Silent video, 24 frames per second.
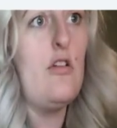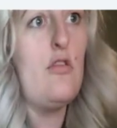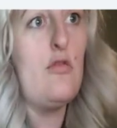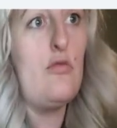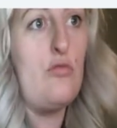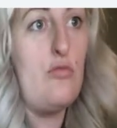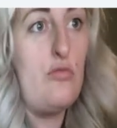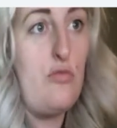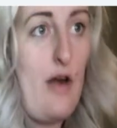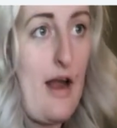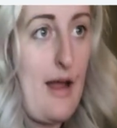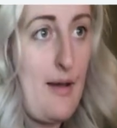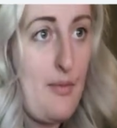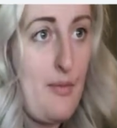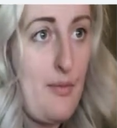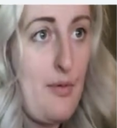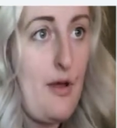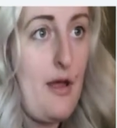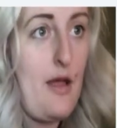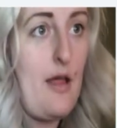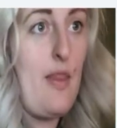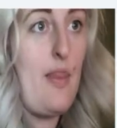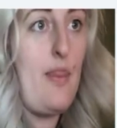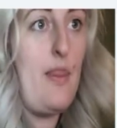Wrap
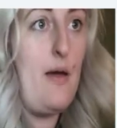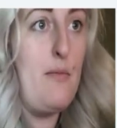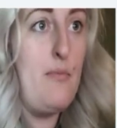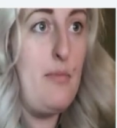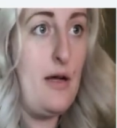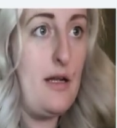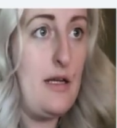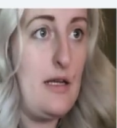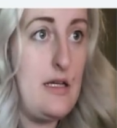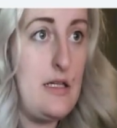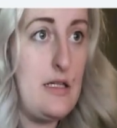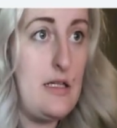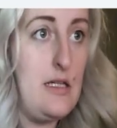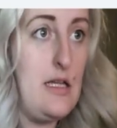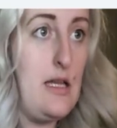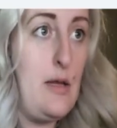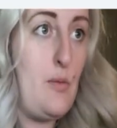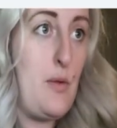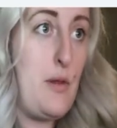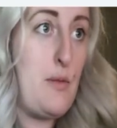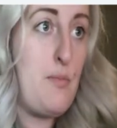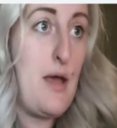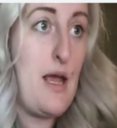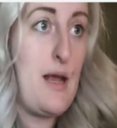the bundle
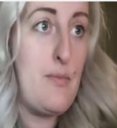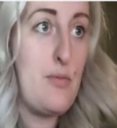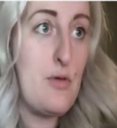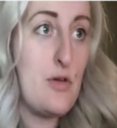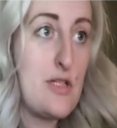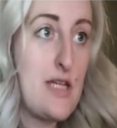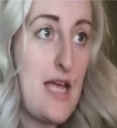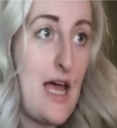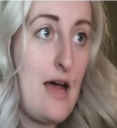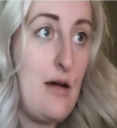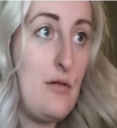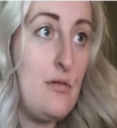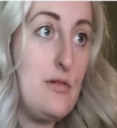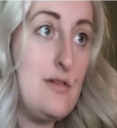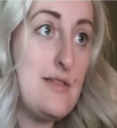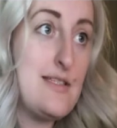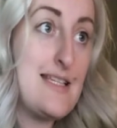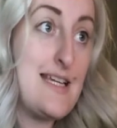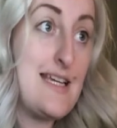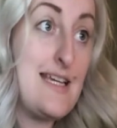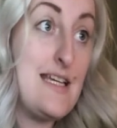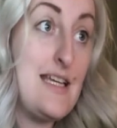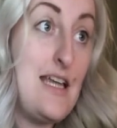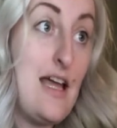with paper
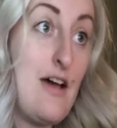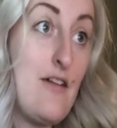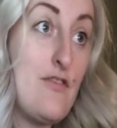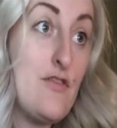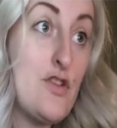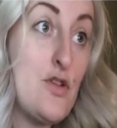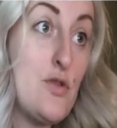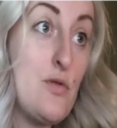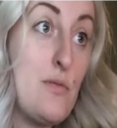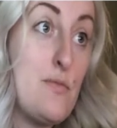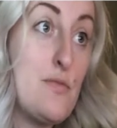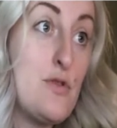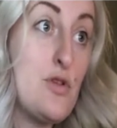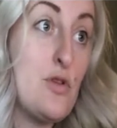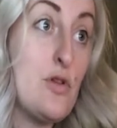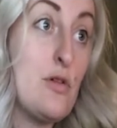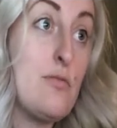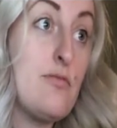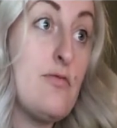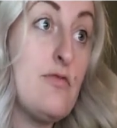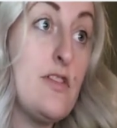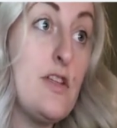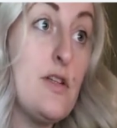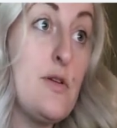towels enough to
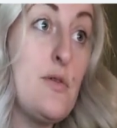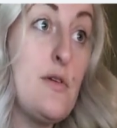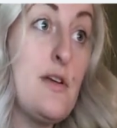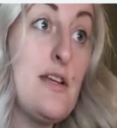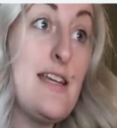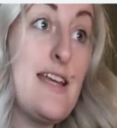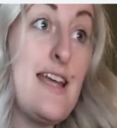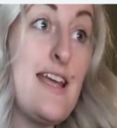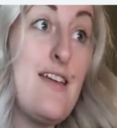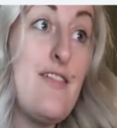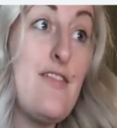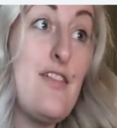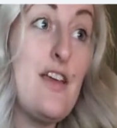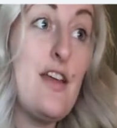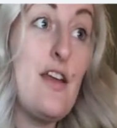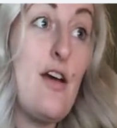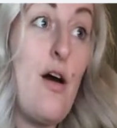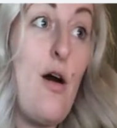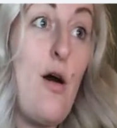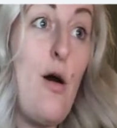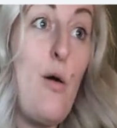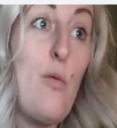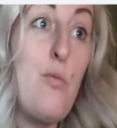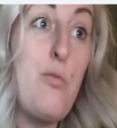absorb fluid if it
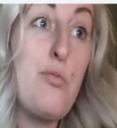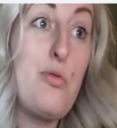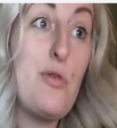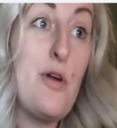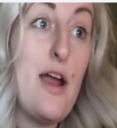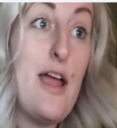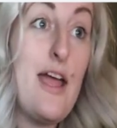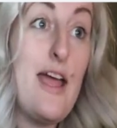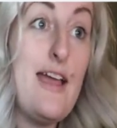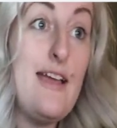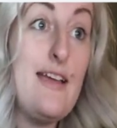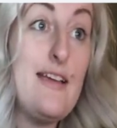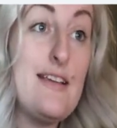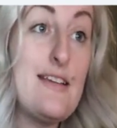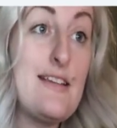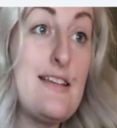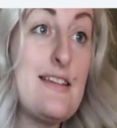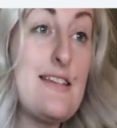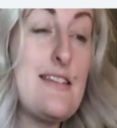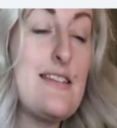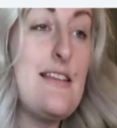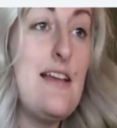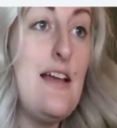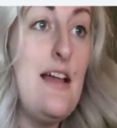all
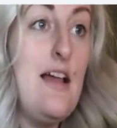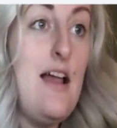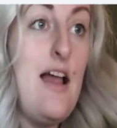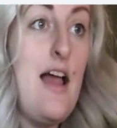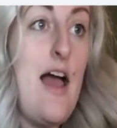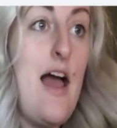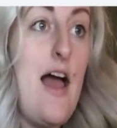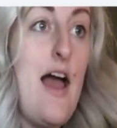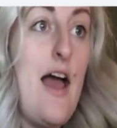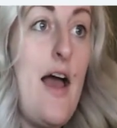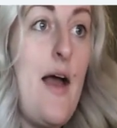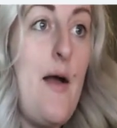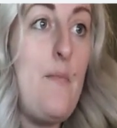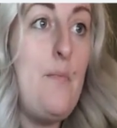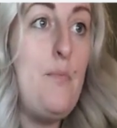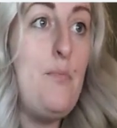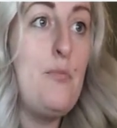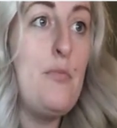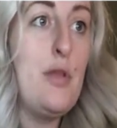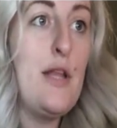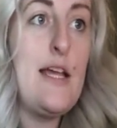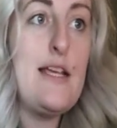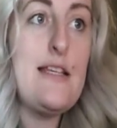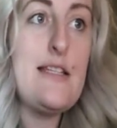breaks.
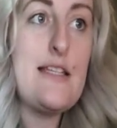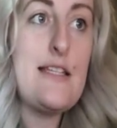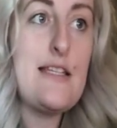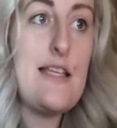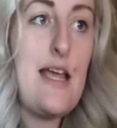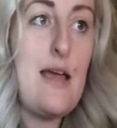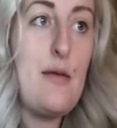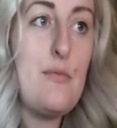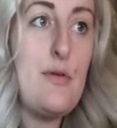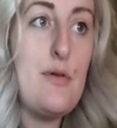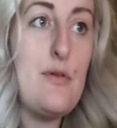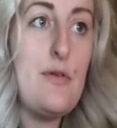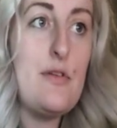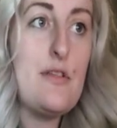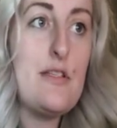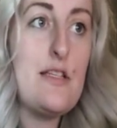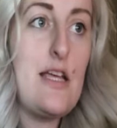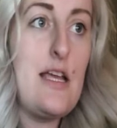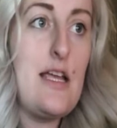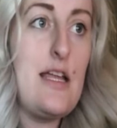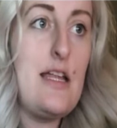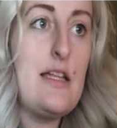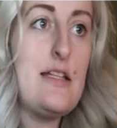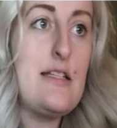Um, place the samples
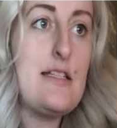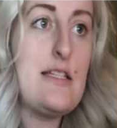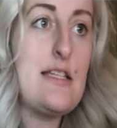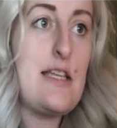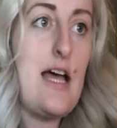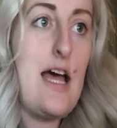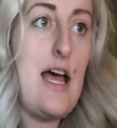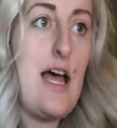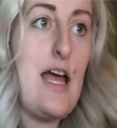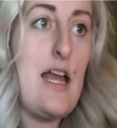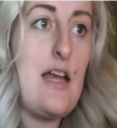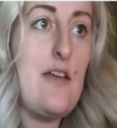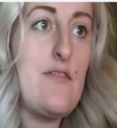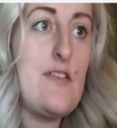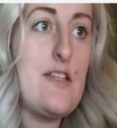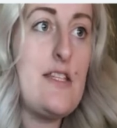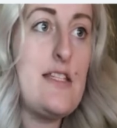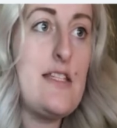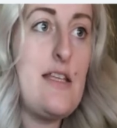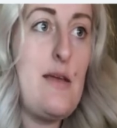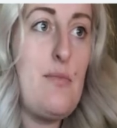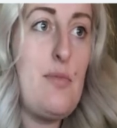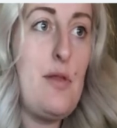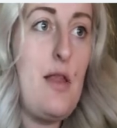inside of a
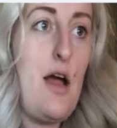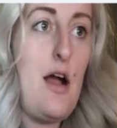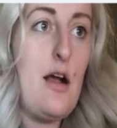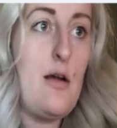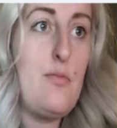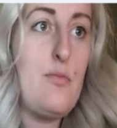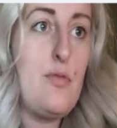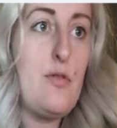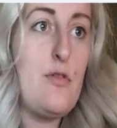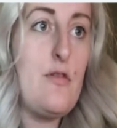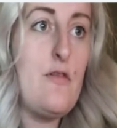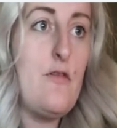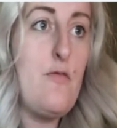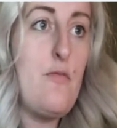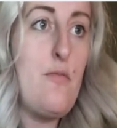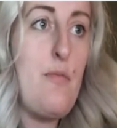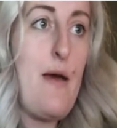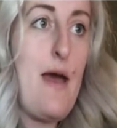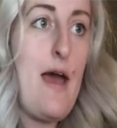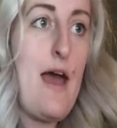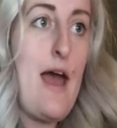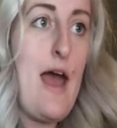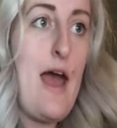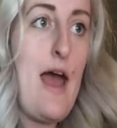Ziploc proof
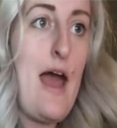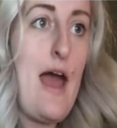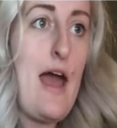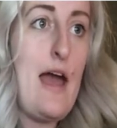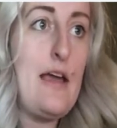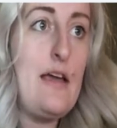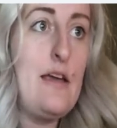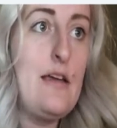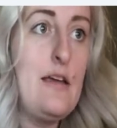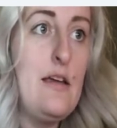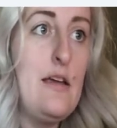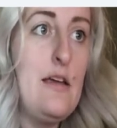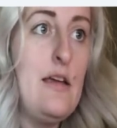bag.